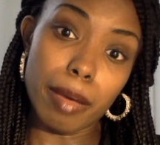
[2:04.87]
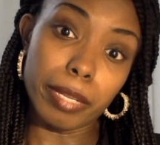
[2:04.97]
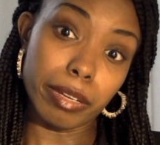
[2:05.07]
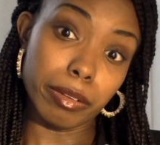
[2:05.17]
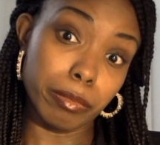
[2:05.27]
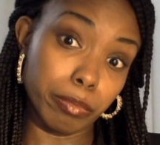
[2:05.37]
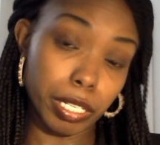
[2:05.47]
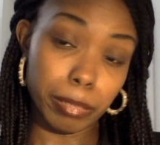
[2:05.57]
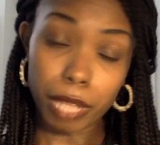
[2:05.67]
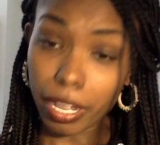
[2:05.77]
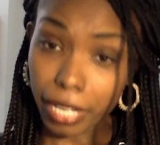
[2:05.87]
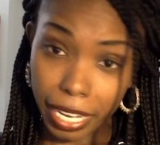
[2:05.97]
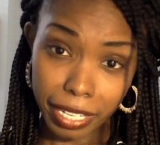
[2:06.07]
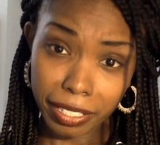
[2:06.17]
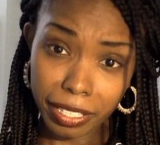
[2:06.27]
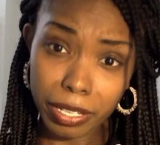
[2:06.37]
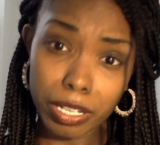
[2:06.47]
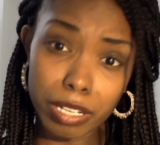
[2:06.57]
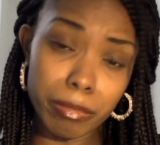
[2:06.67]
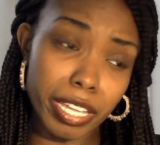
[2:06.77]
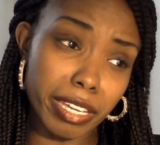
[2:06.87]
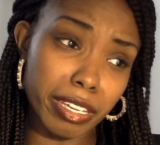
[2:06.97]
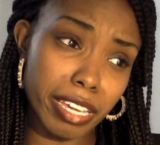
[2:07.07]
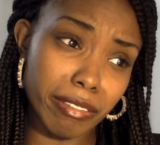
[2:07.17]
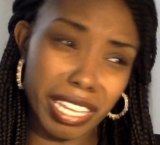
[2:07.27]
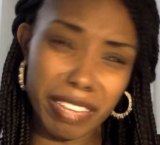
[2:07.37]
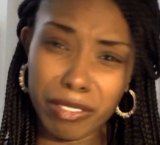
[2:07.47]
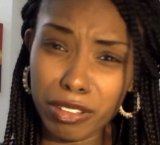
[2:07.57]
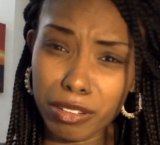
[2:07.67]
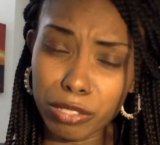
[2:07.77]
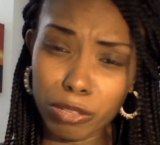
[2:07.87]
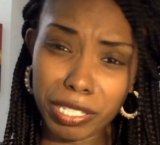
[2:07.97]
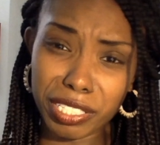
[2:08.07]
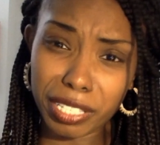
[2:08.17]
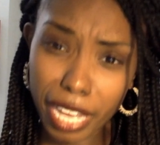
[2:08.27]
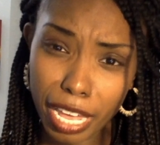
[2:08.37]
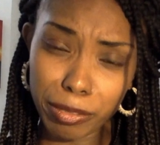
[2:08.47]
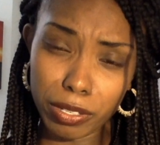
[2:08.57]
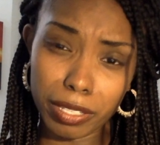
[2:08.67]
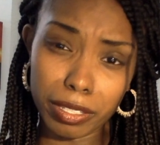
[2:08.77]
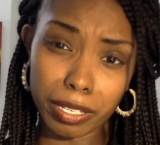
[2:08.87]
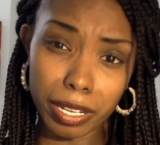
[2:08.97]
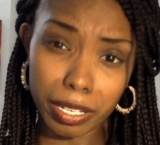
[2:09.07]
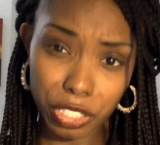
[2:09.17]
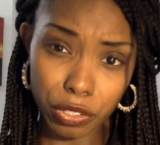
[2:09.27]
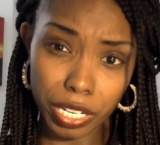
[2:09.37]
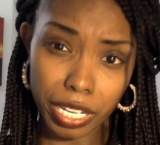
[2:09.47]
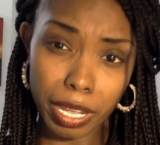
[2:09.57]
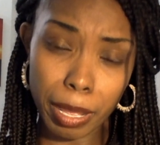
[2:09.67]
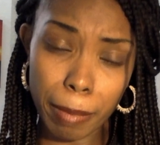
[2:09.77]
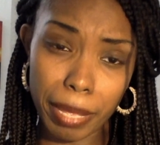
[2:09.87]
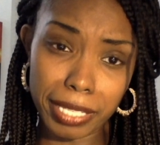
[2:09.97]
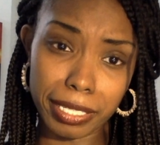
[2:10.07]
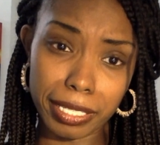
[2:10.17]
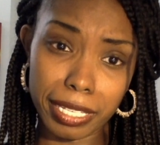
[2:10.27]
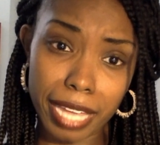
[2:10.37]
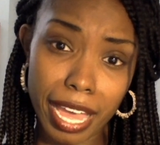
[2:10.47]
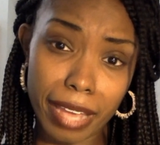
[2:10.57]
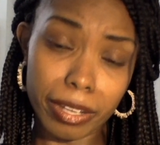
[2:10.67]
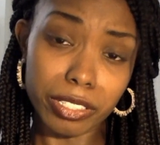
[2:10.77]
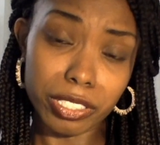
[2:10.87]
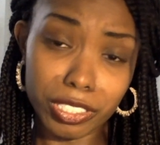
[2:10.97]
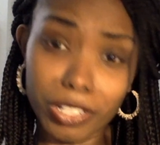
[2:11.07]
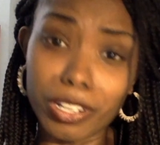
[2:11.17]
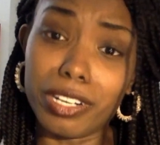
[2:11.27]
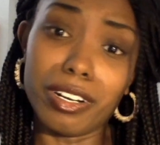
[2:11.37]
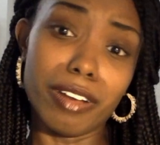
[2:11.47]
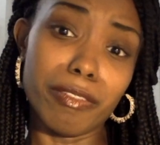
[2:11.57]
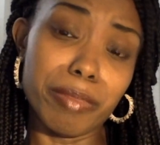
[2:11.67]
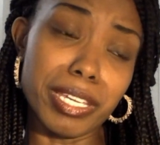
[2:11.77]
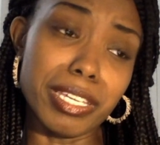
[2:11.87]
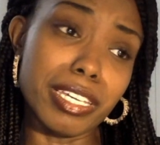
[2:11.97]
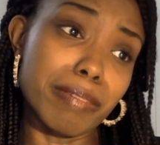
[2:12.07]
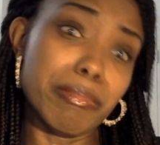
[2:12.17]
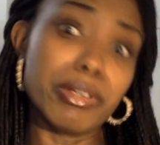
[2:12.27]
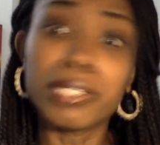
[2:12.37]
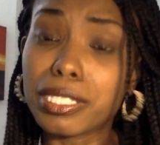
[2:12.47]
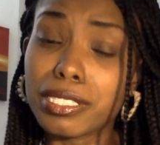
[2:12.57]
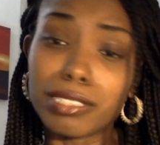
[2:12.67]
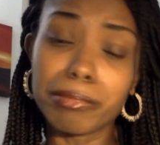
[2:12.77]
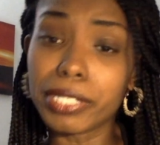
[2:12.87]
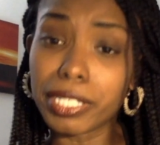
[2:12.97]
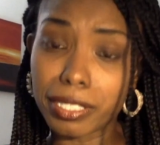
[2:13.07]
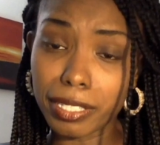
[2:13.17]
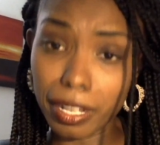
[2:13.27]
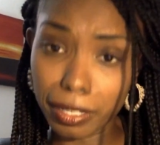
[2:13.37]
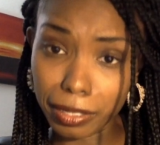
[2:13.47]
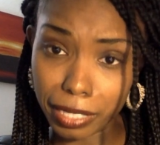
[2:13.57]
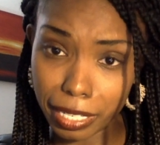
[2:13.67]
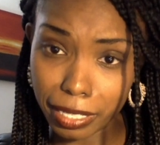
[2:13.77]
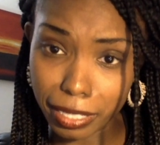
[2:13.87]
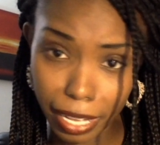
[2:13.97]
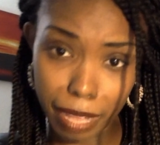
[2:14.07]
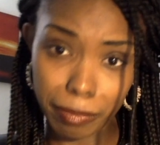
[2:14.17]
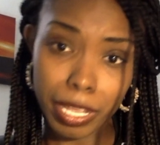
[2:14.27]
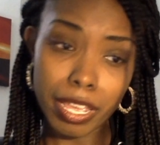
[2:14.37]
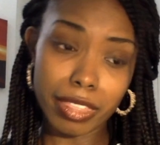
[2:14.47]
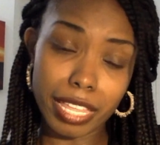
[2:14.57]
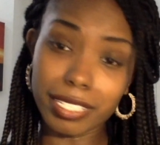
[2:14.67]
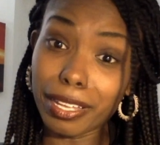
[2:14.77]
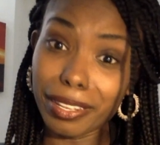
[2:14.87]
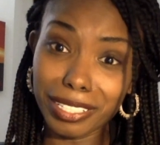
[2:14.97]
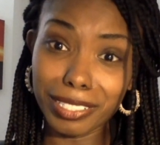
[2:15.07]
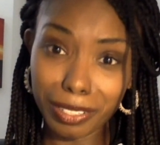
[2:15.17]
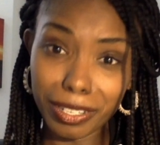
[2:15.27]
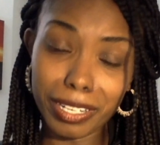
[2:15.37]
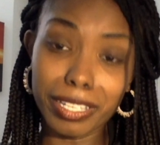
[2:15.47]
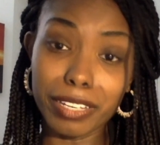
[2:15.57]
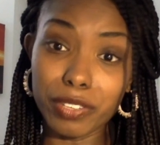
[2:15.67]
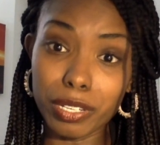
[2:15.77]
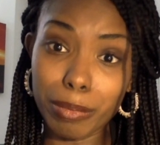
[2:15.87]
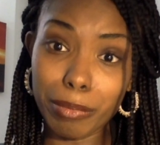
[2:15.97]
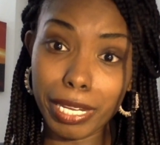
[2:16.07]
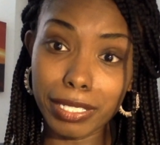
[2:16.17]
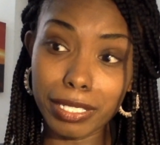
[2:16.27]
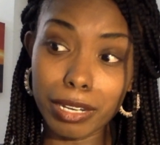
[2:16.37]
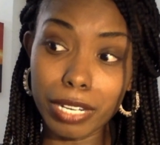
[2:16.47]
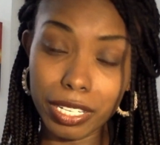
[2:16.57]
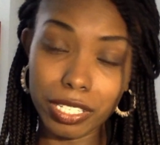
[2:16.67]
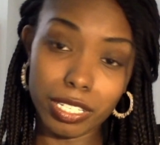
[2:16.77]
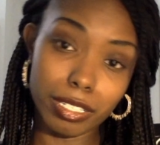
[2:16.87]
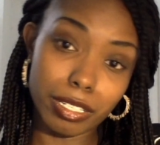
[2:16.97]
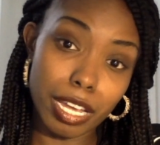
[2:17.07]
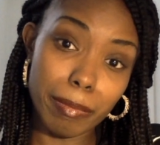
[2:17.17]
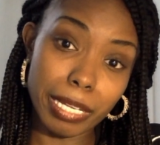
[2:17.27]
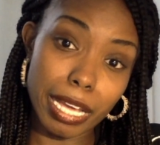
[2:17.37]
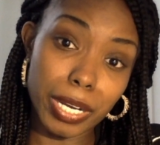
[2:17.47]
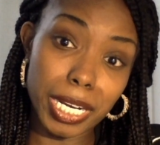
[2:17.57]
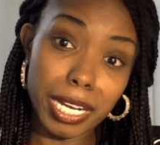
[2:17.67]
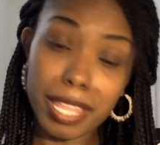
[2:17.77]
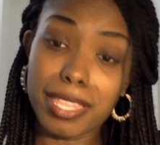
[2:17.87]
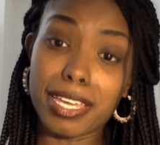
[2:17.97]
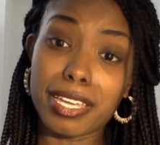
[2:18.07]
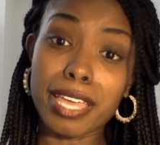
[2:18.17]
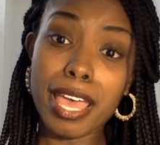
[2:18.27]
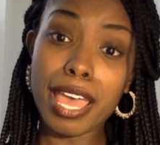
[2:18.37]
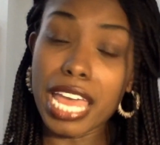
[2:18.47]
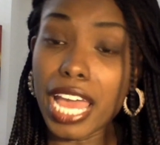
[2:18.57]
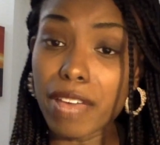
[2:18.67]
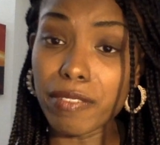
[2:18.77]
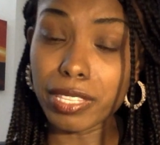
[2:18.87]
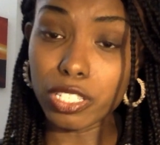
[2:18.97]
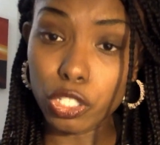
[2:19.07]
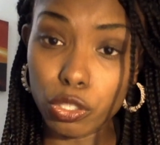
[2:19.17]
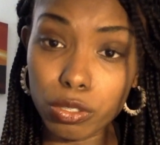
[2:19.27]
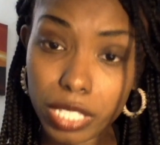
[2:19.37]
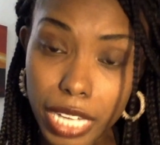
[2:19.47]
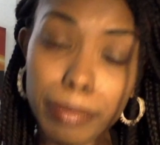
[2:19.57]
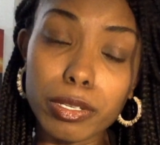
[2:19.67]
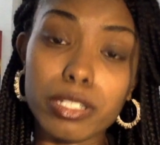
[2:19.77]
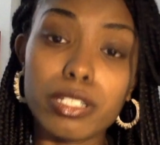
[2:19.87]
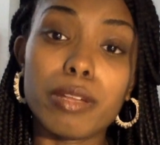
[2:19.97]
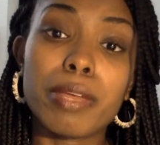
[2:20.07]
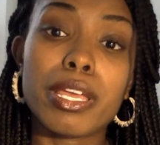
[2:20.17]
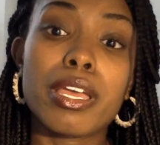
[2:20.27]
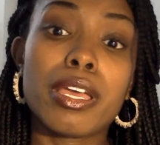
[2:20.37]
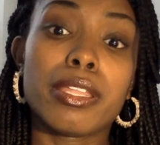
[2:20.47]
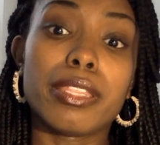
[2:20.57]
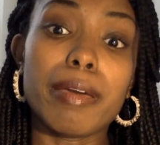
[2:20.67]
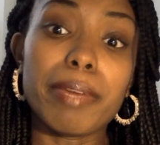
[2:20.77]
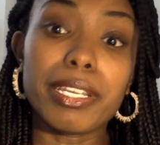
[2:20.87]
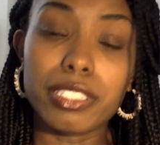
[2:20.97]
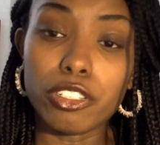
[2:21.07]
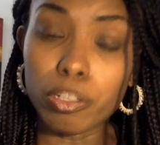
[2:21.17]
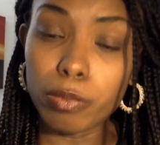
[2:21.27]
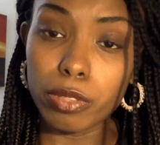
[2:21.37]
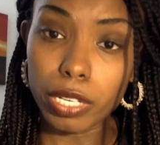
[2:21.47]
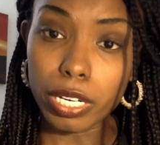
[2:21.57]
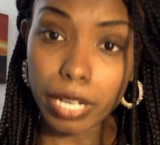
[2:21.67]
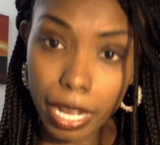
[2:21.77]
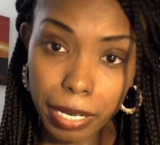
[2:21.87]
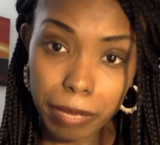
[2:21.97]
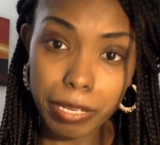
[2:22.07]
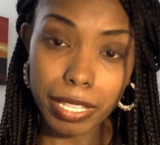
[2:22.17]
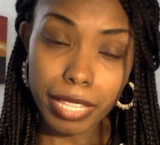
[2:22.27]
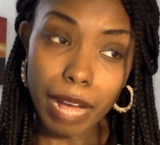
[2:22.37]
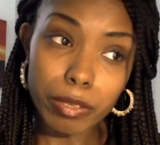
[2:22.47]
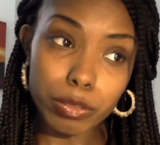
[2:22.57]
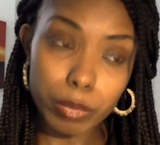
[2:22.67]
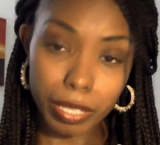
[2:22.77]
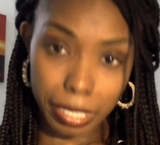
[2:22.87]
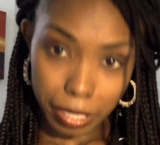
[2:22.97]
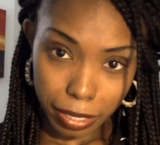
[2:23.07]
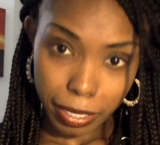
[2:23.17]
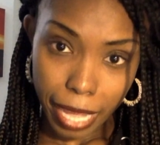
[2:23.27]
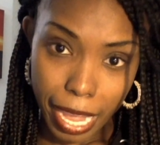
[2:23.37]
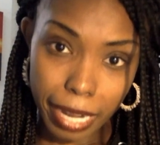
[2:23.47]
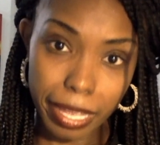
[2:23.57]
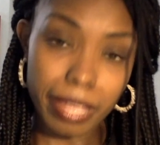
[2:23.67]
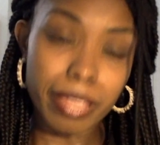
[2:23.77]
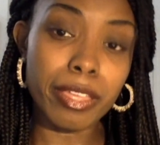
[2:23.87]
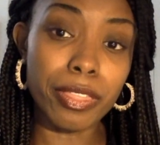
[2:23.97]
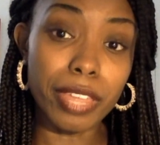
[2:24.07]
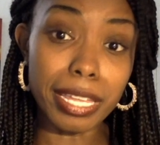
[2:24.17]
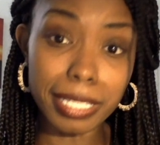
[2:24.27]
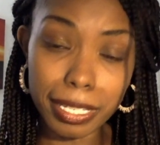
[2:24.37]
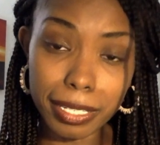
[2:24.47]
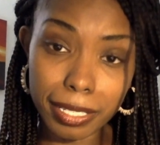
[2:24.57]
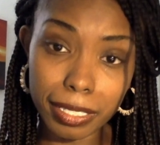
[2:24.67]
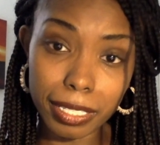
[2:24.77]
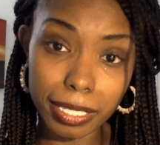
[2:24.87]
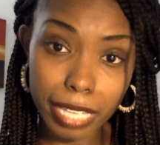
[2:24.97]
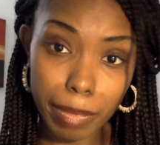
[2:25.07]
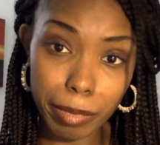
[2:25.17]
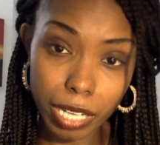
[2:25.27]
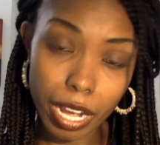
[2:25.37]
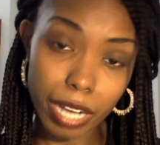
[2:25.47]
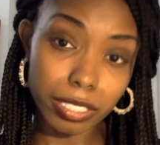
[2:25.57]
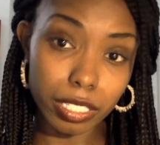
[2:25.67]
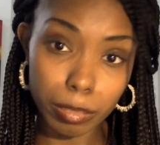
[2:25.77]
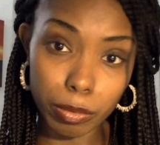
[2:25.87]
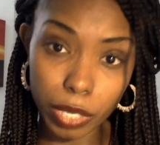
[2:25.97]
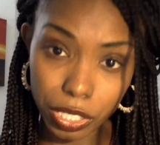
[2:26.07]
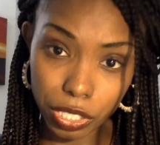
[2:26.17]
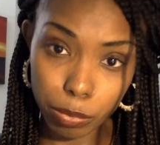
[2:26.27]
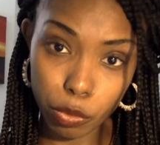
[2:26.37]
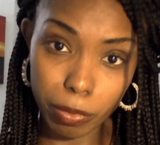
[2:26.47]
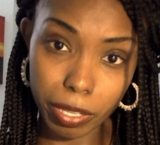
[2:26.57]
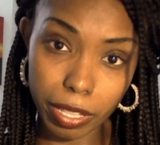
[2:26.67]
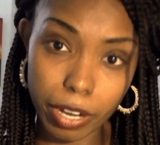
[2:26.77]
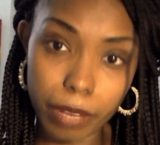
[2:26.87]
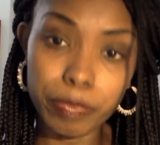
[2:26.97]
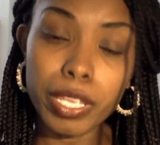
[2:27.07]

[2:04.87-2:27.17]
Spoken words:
They blockaded them. They gave them so much debt so that the country basically had a start of being millions and millions of dollars in debt. That's how they started. If you can imagine a nation coming out of nothing and having this huge debt on them that basically crippled their economy, that was what they did to Haiti. They intentionally sabotaged the liberation movement there.